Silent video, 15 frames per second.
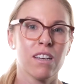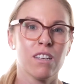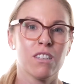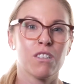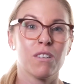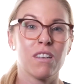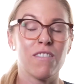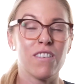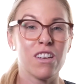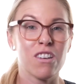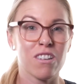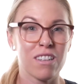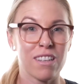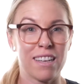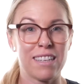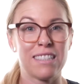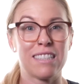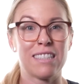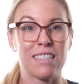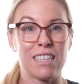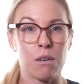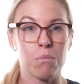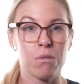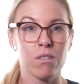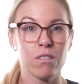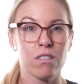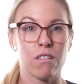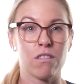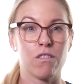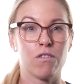So giving your clients examples
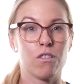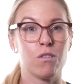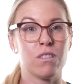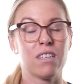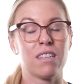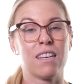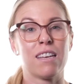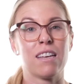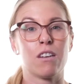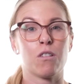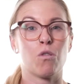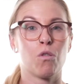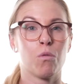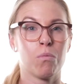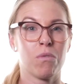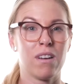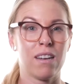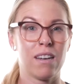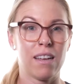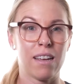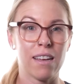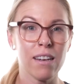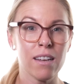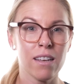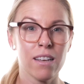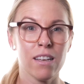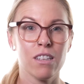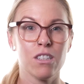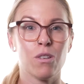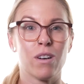of the foods that they can incorporate in
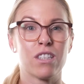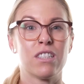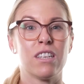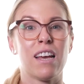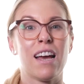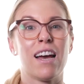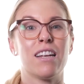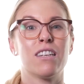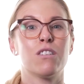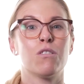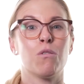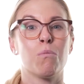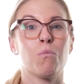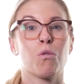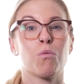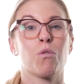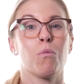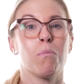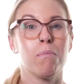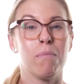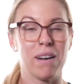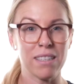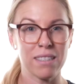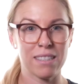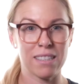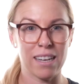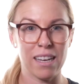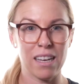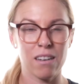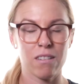to actually add to a more robust
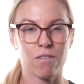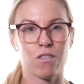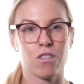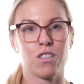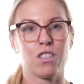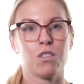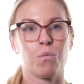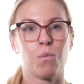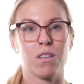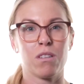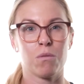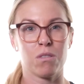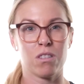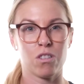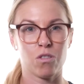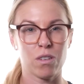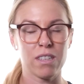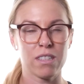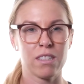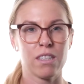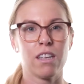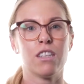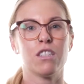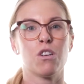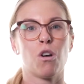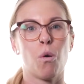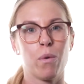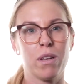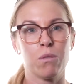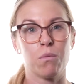diet versus one that restricts is
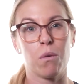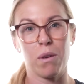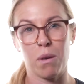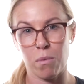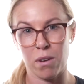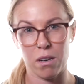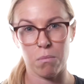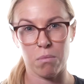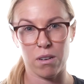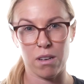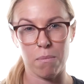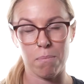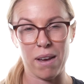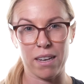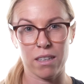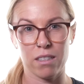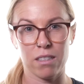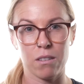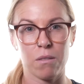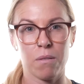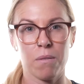always what we want to bring it back to.